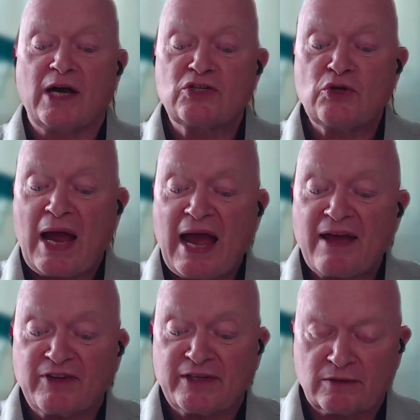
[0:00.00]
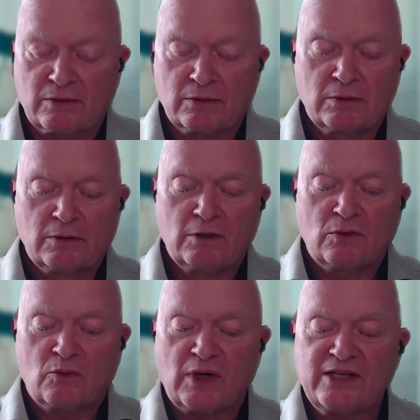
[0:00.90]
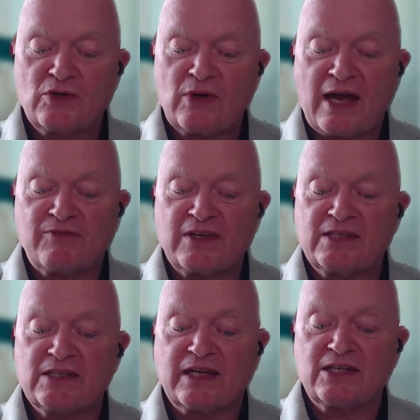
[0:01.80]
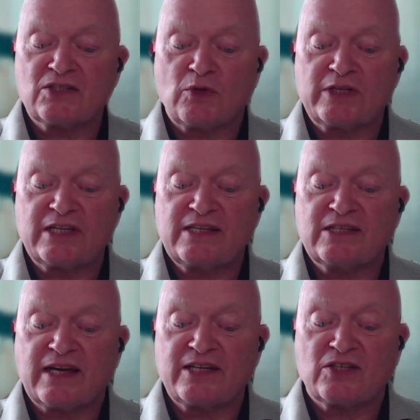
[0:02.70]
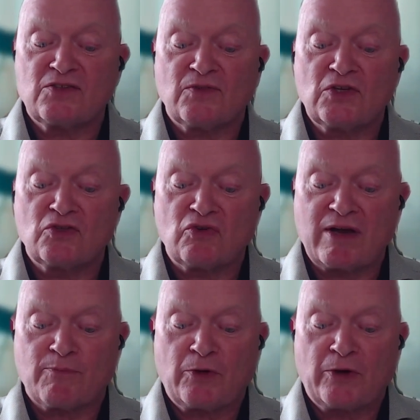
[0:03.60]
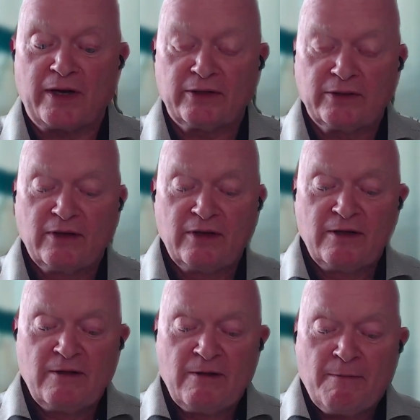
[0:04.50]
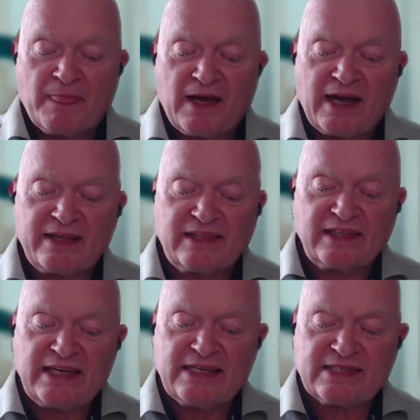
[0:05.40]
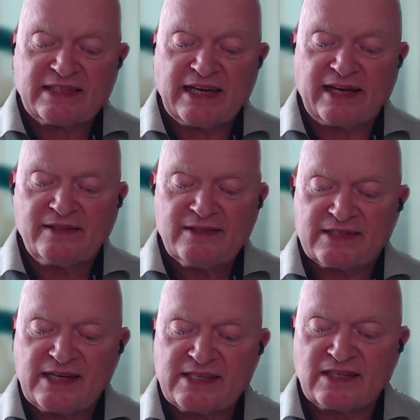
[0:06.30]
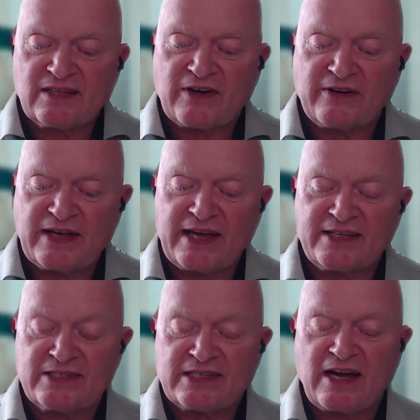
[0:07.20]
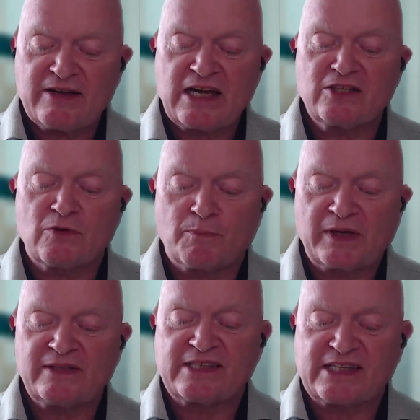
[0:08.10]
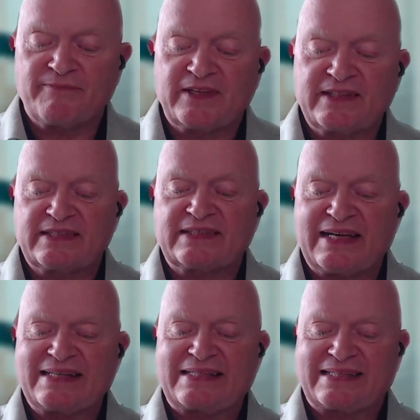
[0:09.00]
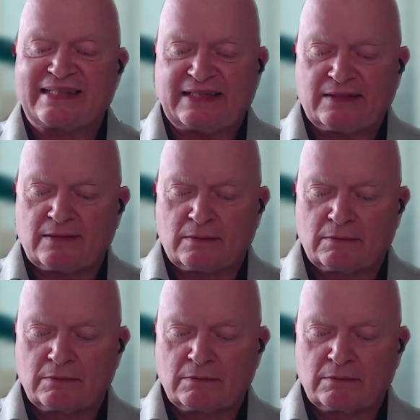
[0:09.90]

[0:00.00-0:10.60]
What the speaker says: do you have it? Why do you have the indication? What are the indications for your drug product? And these things, these are the very essence. I'm going to build something that does this.